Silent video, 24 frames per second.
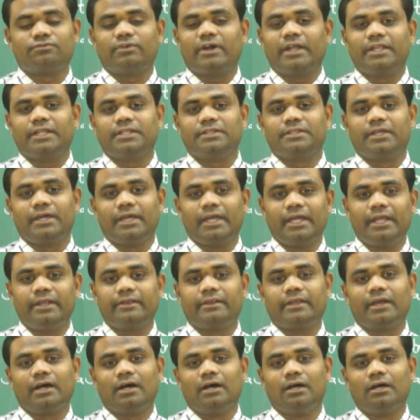finding the
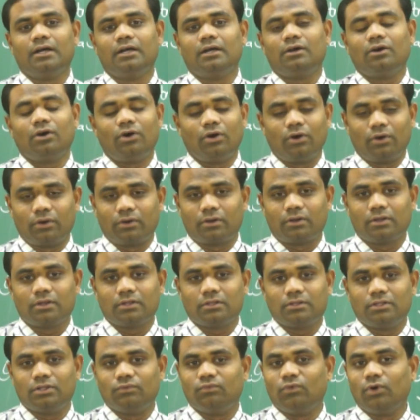area or
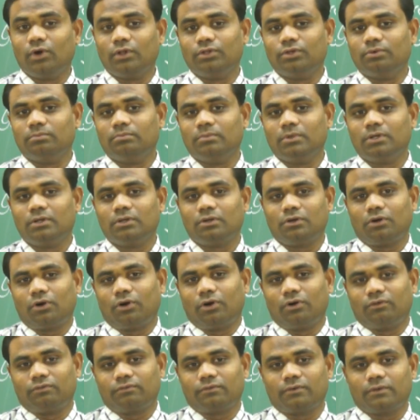the volume
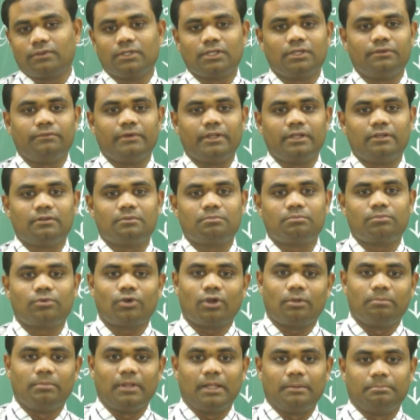of the given
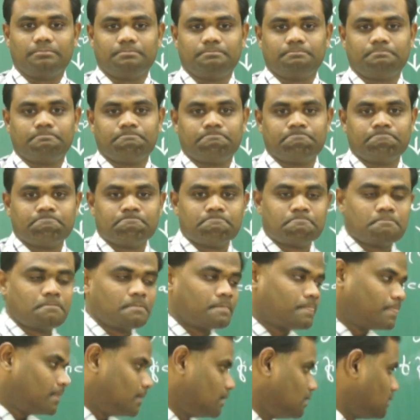problem.
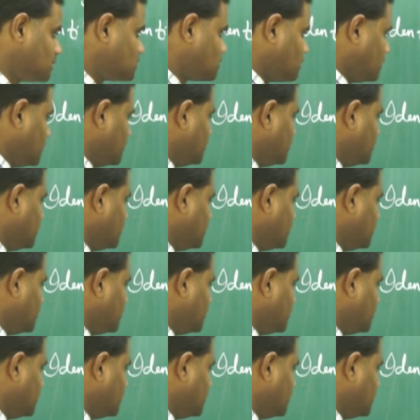So